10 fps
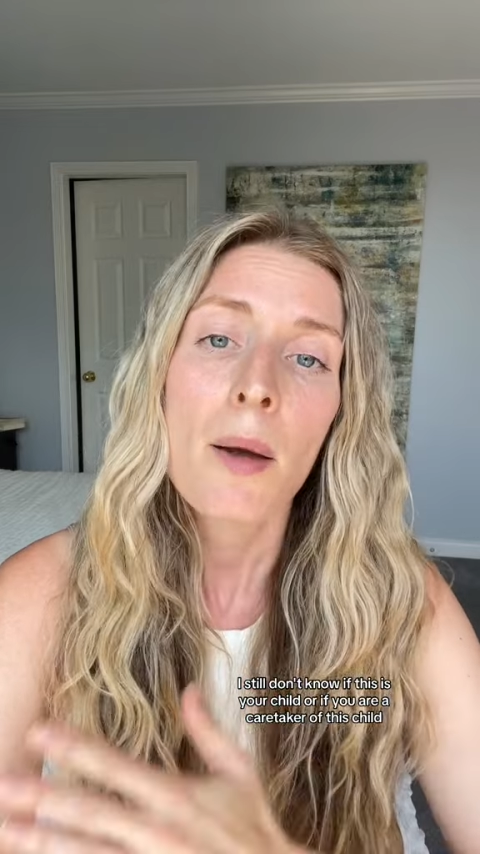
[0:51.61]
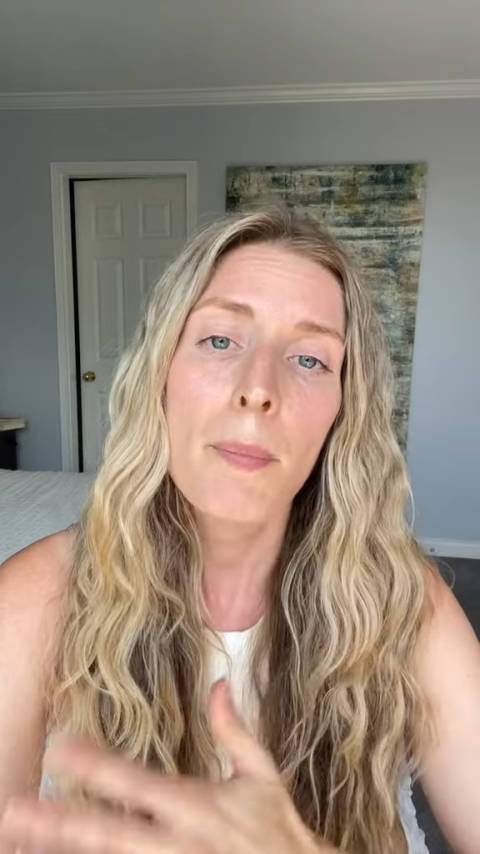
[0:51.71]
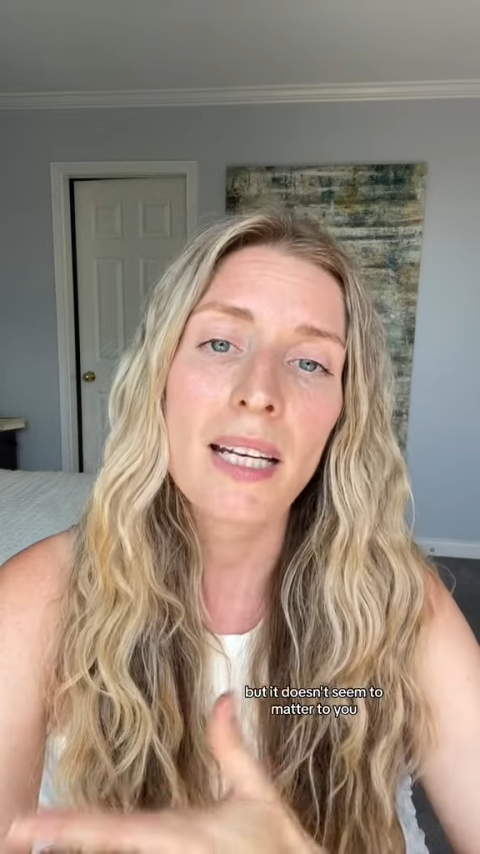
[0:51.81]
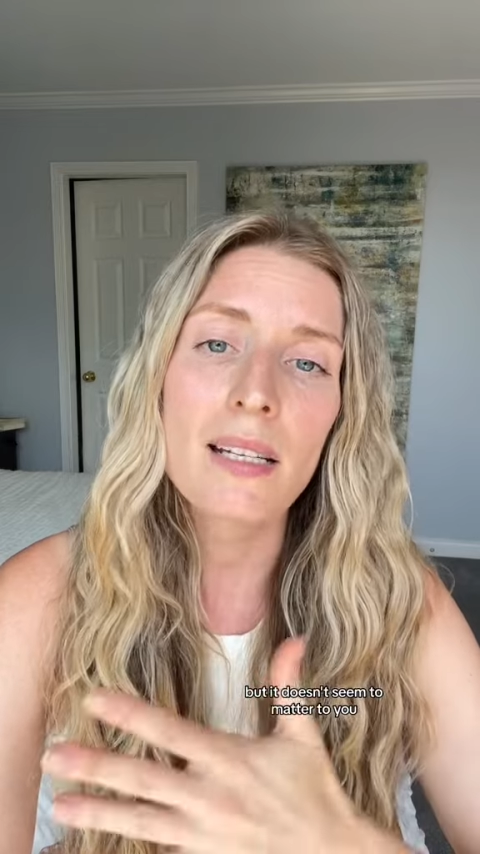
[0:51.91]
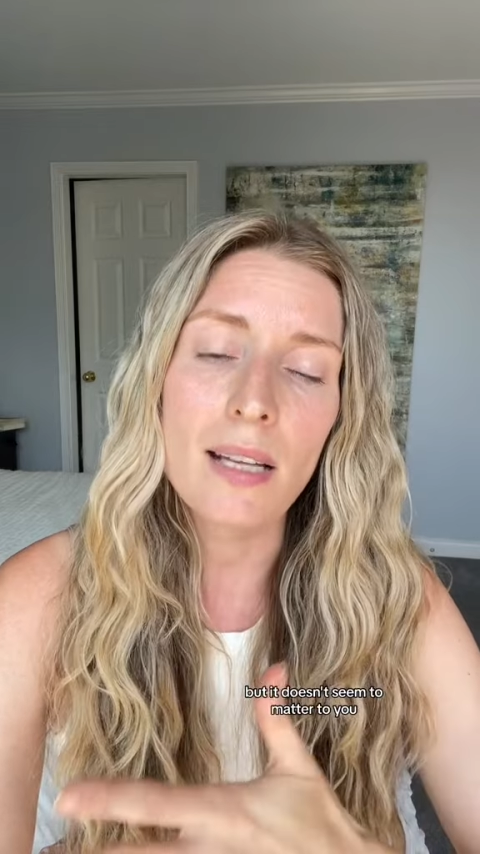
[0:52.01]

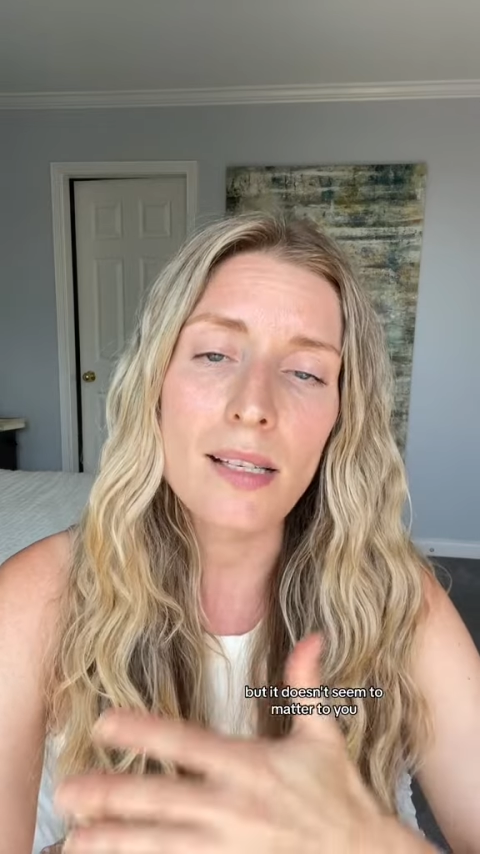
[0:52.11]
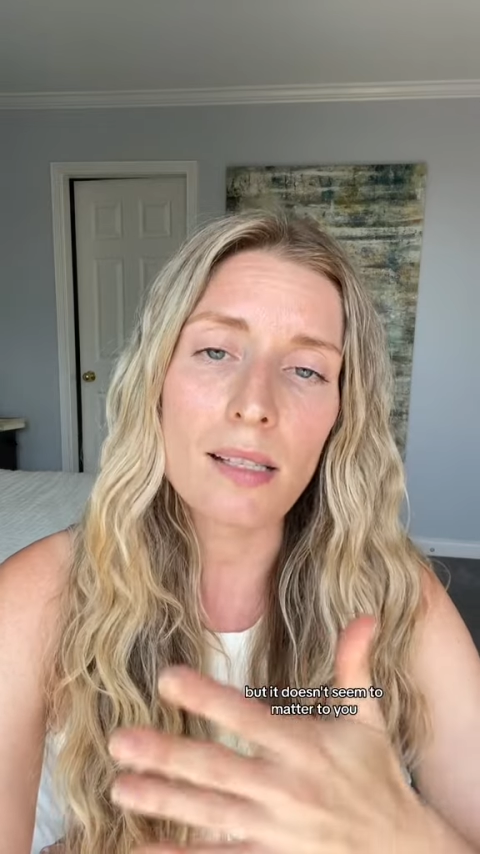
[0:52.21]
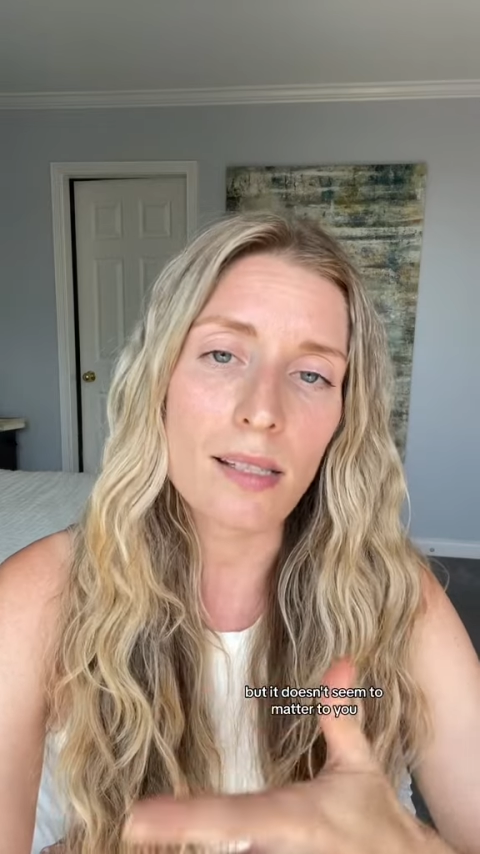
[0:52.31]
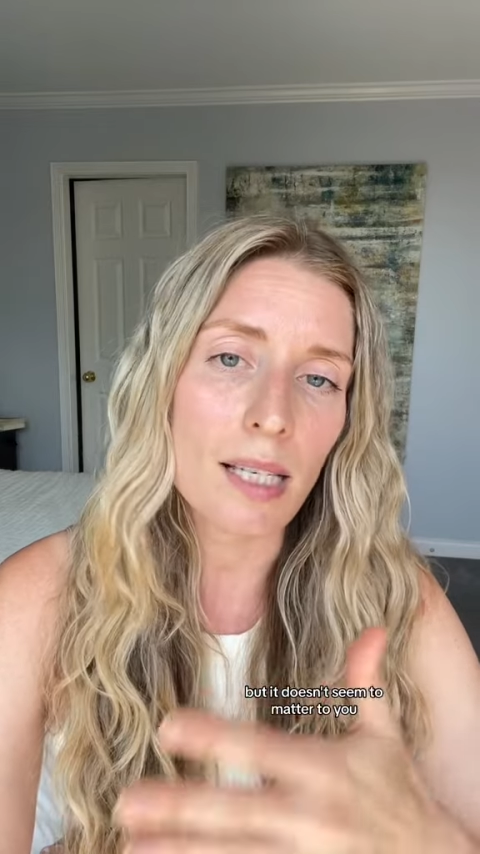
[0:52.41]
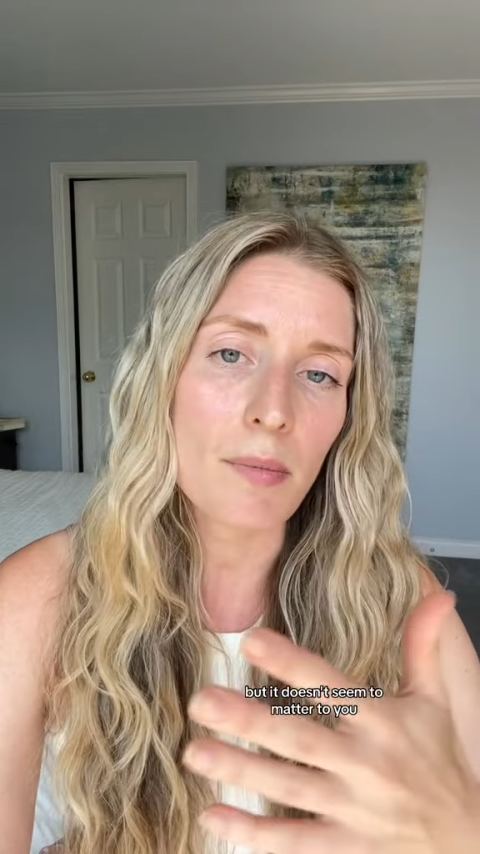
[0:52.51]
But it
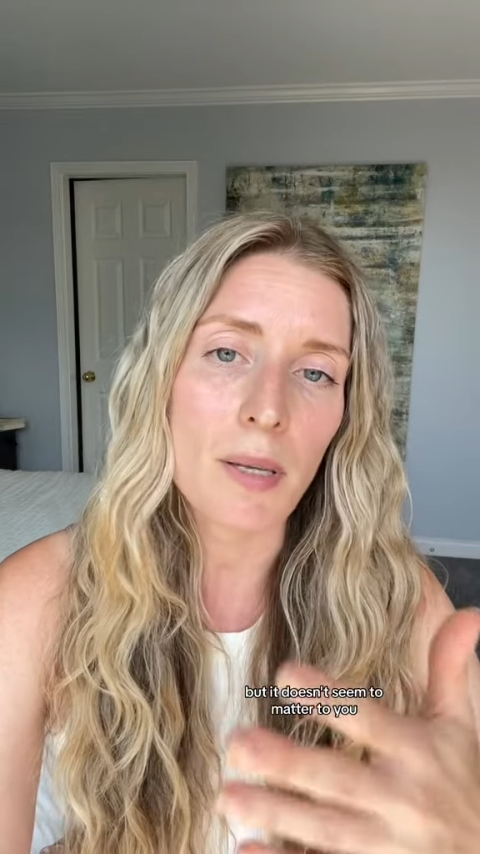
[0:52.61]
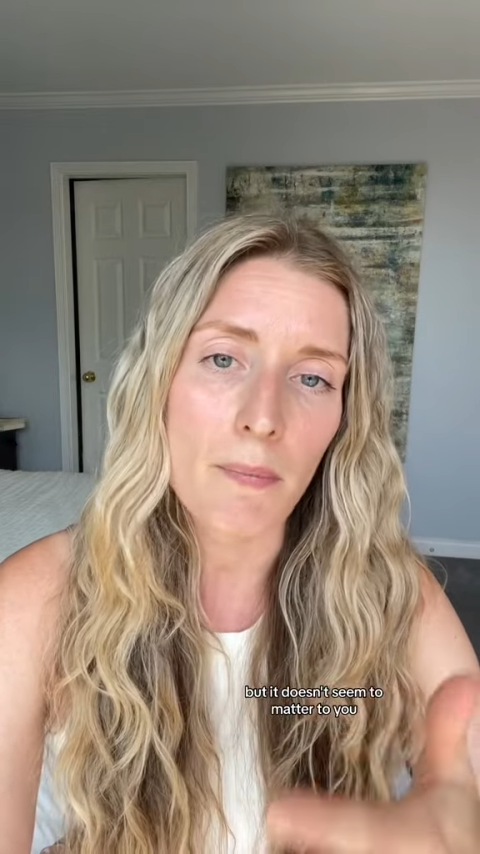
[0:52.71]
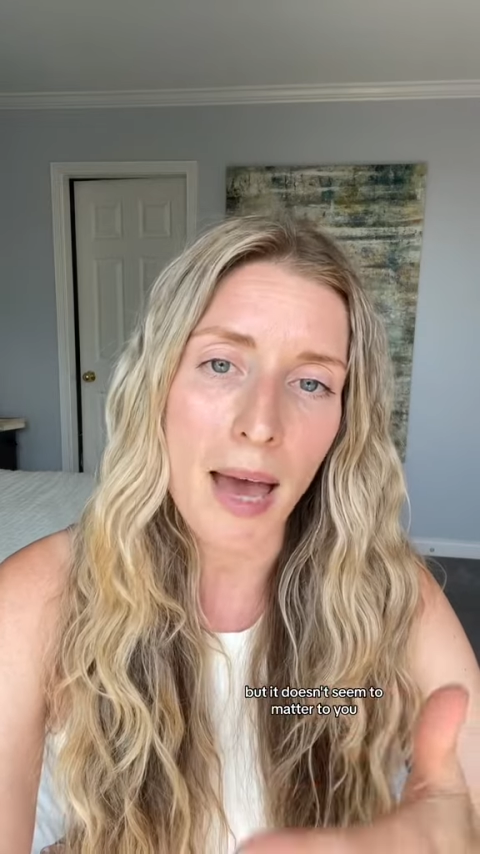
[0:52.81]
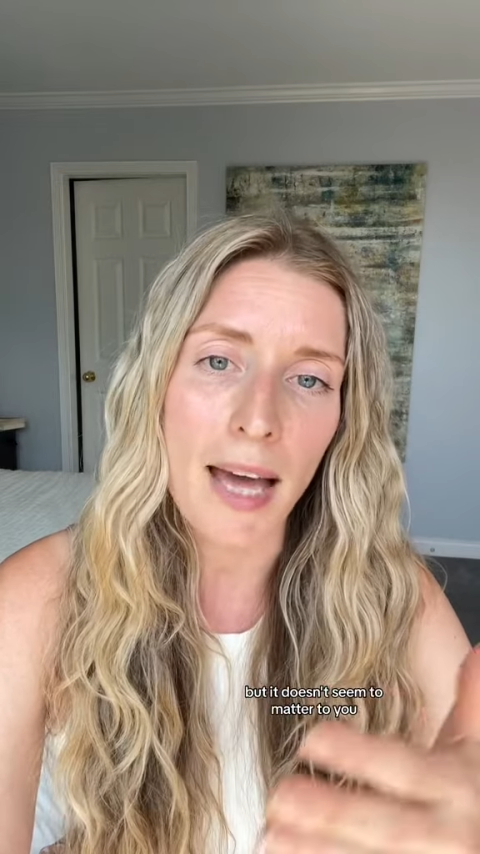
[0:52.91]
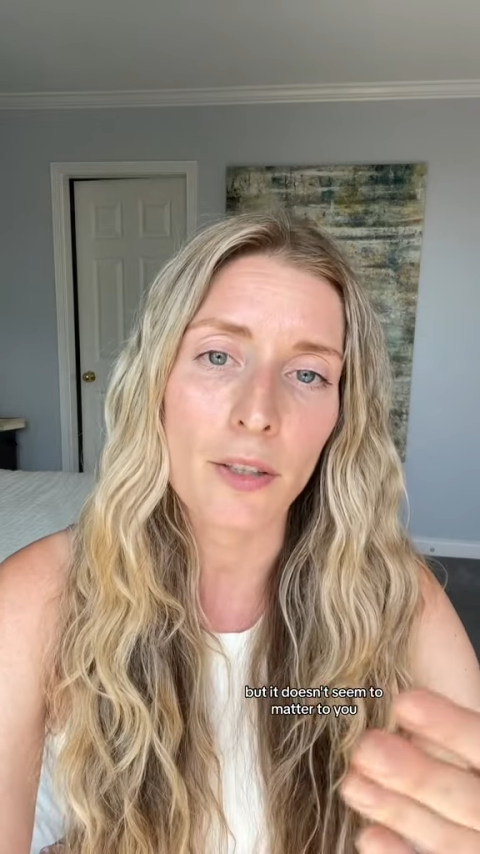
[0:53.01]
doesn't seem to
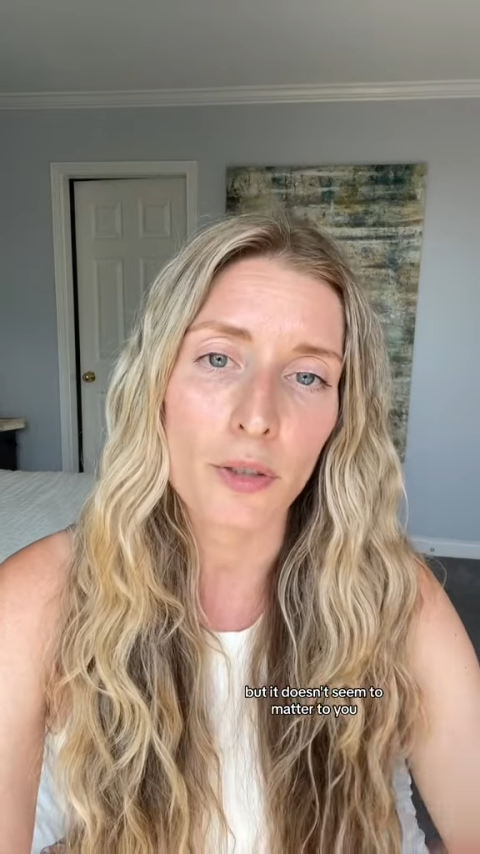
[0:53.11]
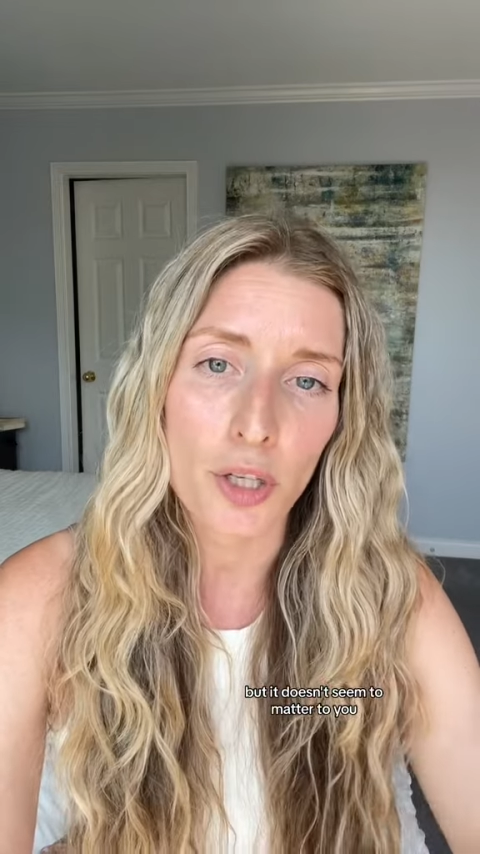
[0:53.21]
matter